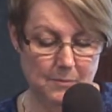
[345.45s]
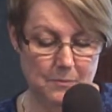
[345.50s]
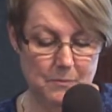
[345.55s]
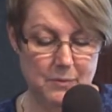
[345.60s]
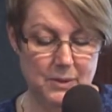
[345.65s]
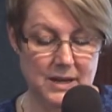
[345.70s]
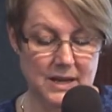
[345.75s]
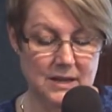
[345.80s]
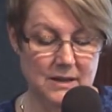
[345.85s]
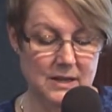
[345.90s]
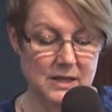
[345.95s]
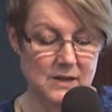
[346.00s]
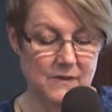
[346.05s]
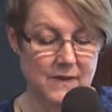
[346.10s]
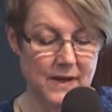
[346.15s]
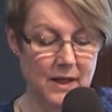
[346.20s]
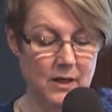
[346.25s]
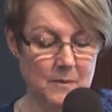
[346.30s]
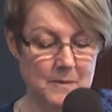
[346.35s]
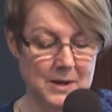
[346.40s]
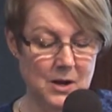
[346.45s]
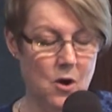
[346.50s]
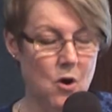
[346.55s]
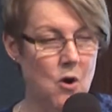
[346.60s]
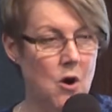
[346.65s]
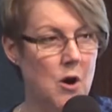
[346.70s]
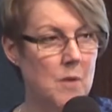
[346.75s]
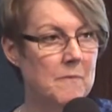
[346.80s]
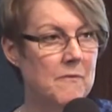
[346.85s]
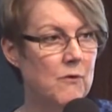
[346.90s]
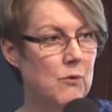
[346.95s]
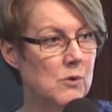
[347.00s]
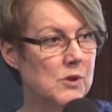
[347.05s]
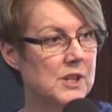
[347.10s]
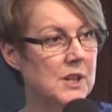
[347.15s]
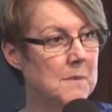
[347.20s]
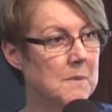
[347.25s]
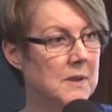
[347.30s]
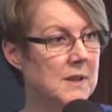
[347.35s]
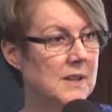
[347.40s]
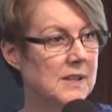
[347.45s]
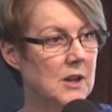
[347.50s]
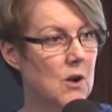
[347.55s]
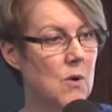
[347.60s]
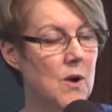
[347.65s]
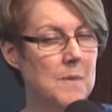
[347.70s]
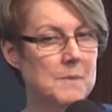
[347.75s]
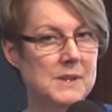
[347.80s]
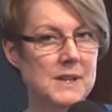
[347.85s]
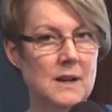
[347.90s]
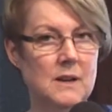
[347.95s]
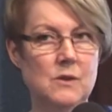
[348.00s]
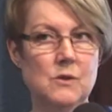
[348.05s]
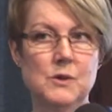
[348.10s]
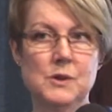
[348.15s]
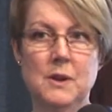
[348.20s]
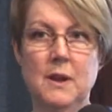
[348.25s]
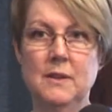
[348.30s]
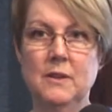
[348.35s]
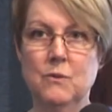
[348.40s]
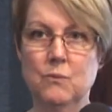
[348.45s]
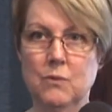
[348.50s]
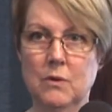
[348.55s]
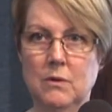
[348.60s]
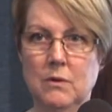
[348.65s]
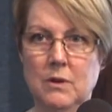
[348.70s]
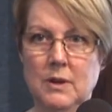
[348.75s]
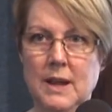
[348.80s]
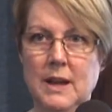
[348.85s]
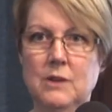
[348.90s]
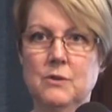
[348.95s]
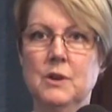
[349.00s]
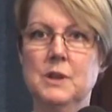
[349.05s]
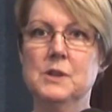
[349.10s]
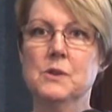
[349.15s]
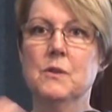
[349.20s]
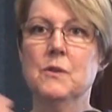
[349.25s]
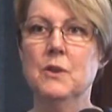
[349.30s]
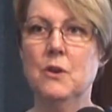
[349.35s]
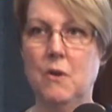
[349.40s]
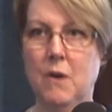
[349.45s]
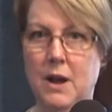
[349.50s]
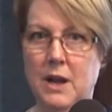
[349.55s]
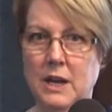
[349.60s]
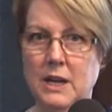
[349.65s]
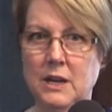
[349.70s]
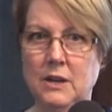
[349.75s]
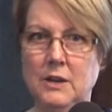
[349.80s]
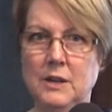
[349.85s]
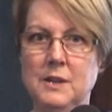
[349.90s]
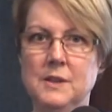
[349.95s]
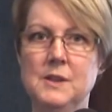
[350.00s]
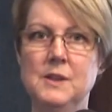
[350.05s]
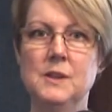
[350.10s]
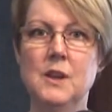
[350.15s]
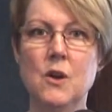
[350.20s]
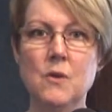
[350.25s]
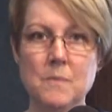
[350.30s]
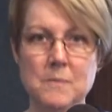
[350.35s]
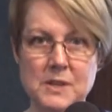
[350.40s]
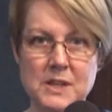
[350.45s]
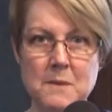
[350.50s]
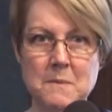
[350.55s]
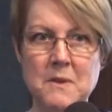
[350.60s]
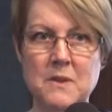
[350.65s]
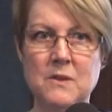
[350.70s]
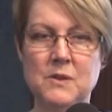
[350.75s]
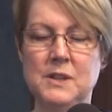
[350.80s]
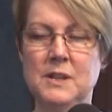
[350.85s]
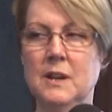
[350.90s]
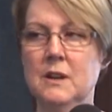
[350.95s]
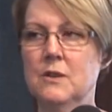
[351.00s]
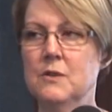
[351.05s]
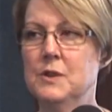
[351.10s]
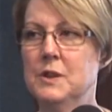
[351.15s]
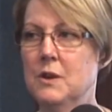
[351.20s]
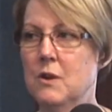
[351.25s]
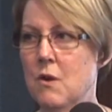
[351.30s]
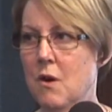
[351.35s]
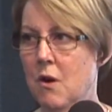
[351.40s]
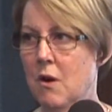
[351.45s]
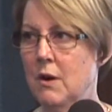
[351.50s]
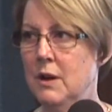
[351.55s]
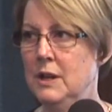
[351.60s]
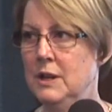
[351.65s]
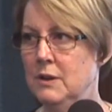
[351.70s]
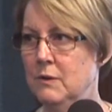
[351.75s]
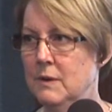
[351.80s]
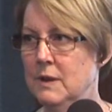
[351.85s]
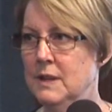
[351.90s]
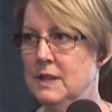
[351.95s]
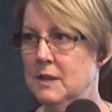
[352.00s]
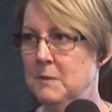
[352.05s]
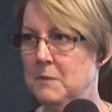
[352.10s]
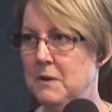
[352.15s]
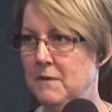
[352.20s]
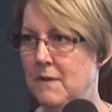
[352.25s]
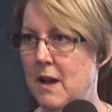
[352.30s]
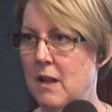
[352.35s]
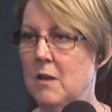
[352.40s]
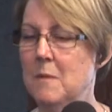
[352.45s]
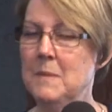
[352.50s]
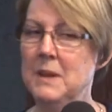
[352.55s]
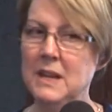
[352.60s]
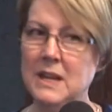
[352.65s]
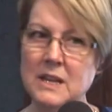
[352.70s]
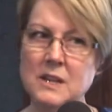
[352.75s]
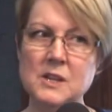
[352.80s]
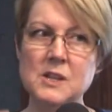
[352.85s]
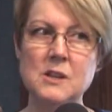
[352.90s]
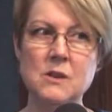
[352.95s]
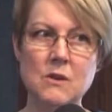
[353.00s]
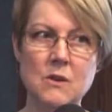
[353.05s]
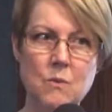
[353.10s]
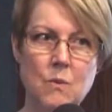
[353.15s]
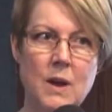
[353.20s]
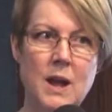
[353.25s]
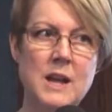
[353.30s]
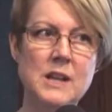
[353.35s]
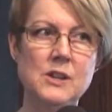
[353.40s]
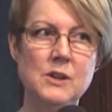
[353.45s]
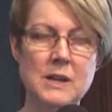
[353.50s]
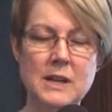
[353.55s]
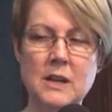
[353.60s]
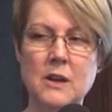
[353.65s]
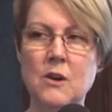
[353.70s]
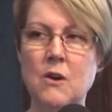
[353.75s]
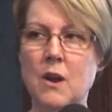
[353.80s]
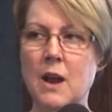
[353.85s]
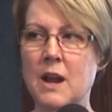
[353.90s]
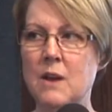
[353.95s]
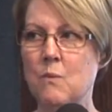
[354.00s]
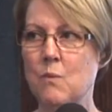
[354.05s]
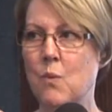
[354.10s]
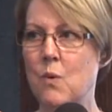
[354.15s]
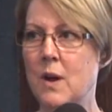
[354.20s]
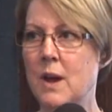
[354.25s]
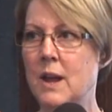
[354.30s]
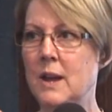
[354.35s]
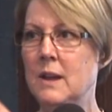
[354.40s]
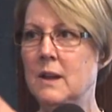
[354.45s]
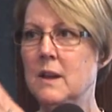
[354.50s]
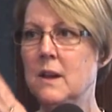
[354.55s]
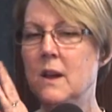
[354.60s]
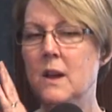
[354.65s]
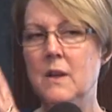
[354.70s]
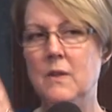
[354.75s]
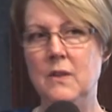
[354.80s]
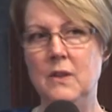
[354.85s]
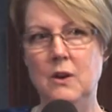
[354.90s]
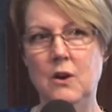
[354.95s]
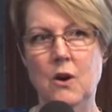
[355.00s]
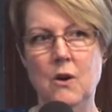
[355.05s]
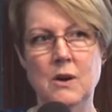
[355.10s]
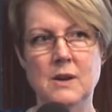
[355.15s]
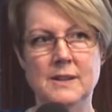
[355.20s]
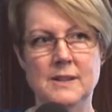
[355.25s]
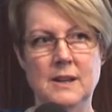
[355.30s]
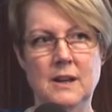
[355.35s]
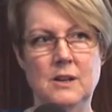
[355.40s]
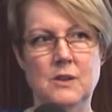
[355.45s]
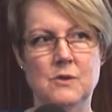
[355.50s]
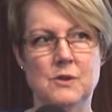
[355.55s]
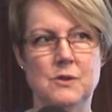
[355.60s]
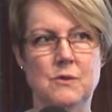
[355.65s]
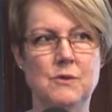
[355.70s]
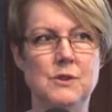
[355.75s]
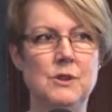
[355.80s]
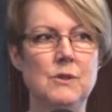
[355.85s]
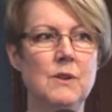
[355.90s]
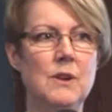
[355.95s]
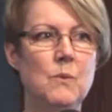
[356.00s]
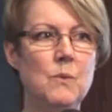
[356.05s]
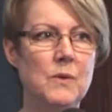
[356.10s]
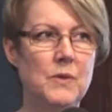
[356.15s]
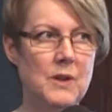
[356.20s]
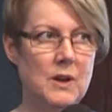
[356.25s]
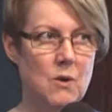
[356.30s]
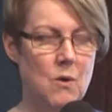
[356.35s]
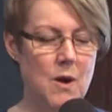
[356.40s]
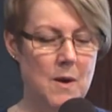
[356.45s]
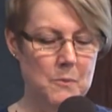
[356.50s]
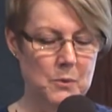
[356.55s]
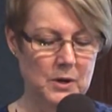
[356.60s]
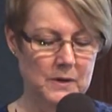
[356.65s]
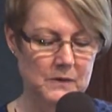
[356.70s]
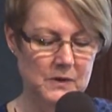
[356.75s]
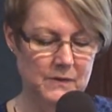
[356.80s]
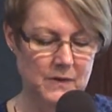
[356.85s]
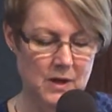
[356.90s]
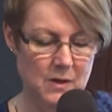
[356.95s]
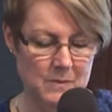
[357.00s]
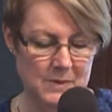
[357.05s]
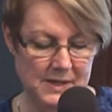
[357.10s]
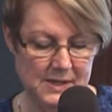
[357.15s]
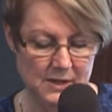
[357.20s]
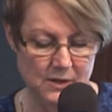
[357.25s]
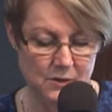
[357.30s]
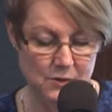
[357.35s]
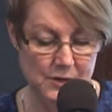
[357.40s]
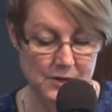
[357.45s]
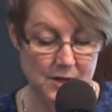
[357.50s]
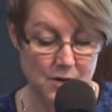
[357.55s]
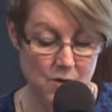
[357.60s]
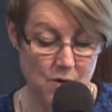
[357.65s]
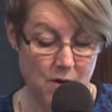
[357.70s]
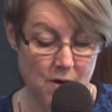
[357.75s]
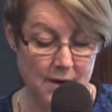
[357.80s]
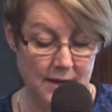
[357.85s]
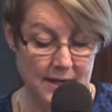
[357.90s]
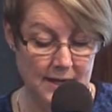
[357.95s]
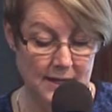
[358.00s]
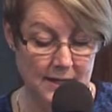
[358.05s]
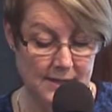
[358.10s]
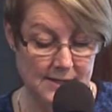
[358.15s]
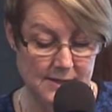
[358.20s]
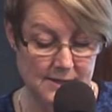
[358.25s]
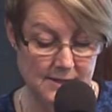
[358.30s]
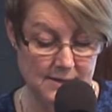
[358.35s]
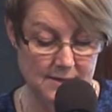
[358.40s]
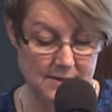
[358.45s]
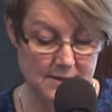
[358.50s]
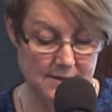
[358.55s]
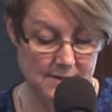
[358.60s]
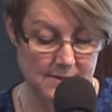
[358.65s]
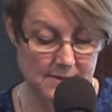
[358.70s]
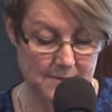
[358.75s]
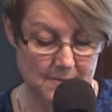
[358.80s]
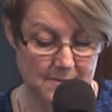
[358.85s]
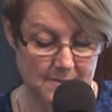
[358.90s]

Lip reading: be the development arm for some of these co-op sectors like the rural electrics or the credit unions, so some of those sectors that are already doing some development? Is there a way to integrate what the current sectors are doing with the cooperative development centers that are already in existence?